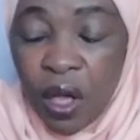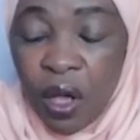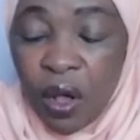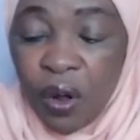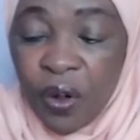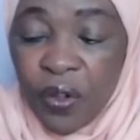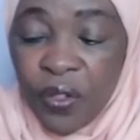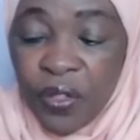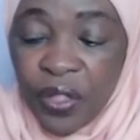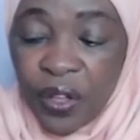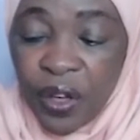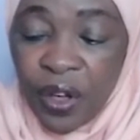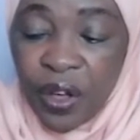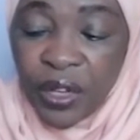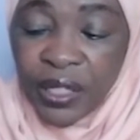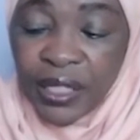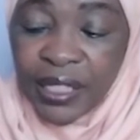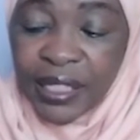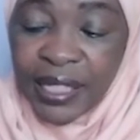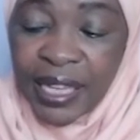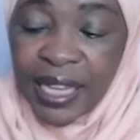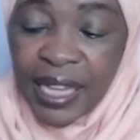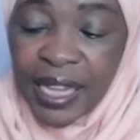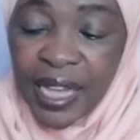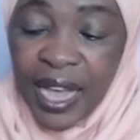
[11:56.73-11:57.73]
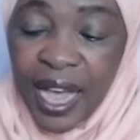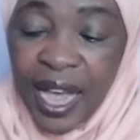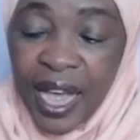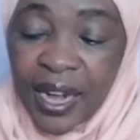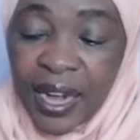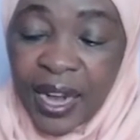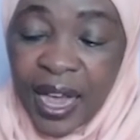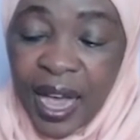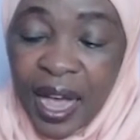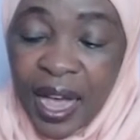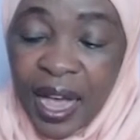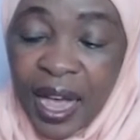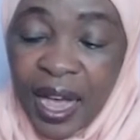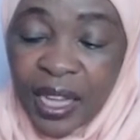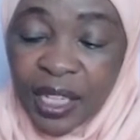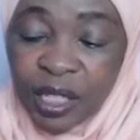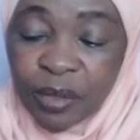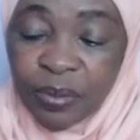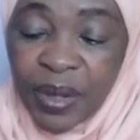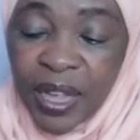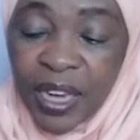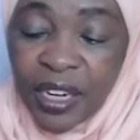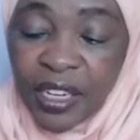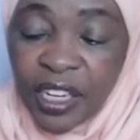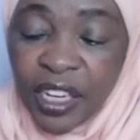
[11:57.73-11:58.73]
Although she and her
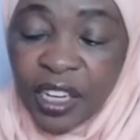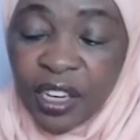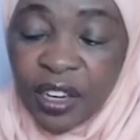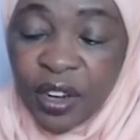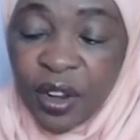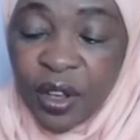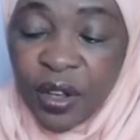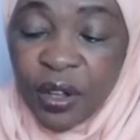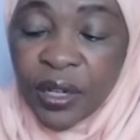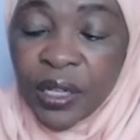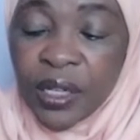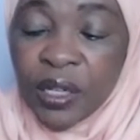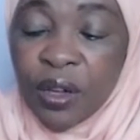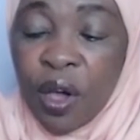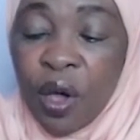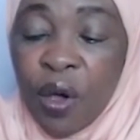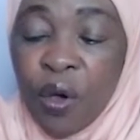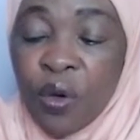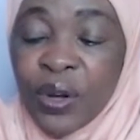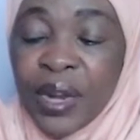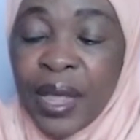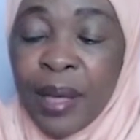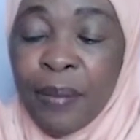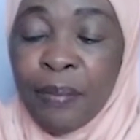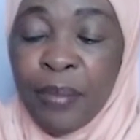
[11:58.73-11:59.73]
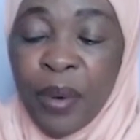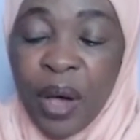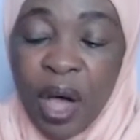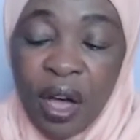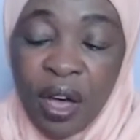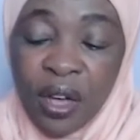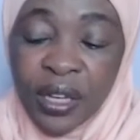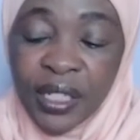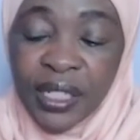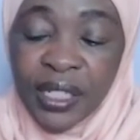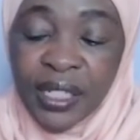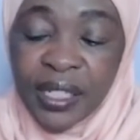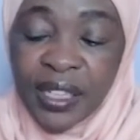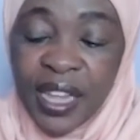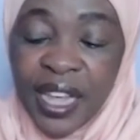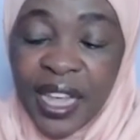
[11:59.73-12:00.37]
husband did not own a boat,